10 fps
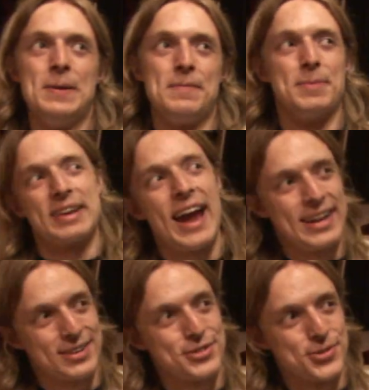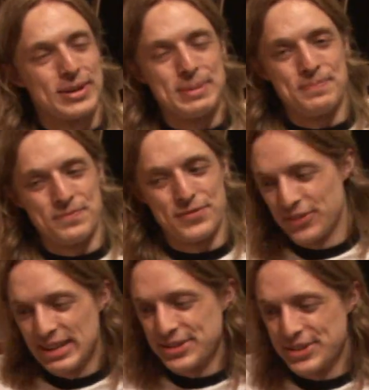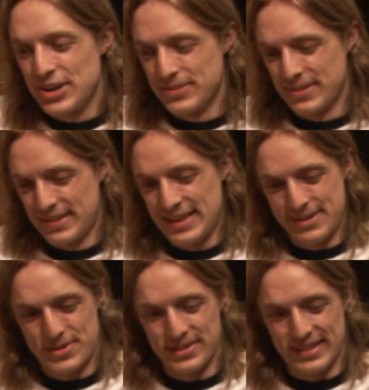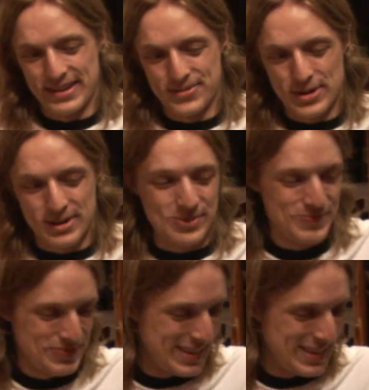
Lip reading: the mechanics don't really flesh out the theme all that well.